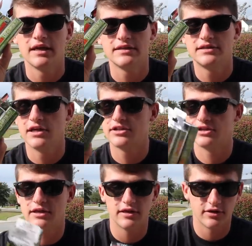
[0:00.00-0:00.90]
such
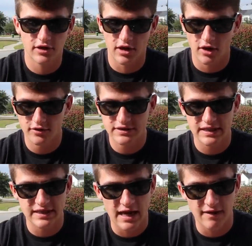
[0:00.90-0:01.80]
the, the, colors
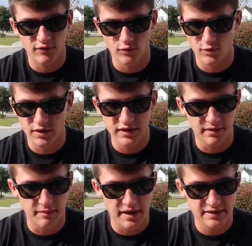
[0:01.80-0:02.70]
that they have are really
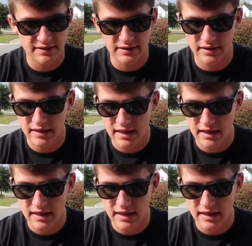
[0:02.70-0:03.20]
amazing.